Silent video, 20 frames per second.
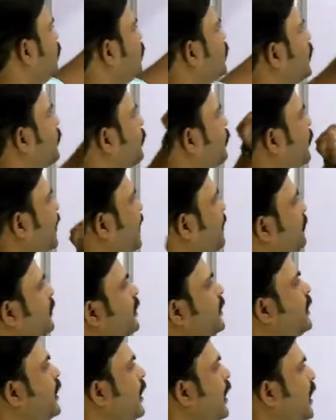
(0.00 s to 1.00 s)
The
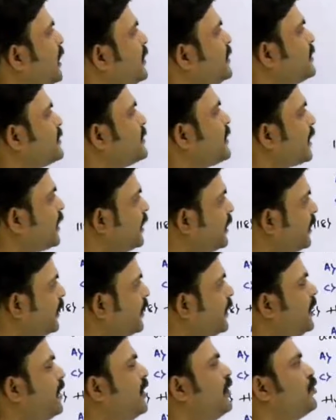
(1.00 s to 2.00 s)
primary and
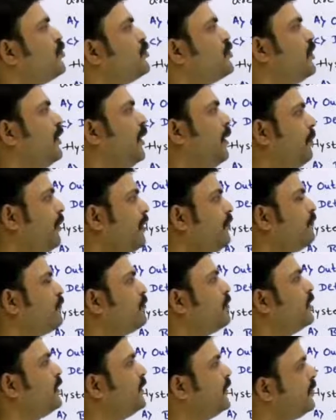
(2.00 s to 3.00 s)
secondary induced
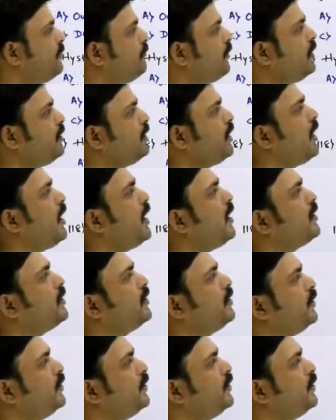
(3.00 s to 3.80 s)
EMF E1 and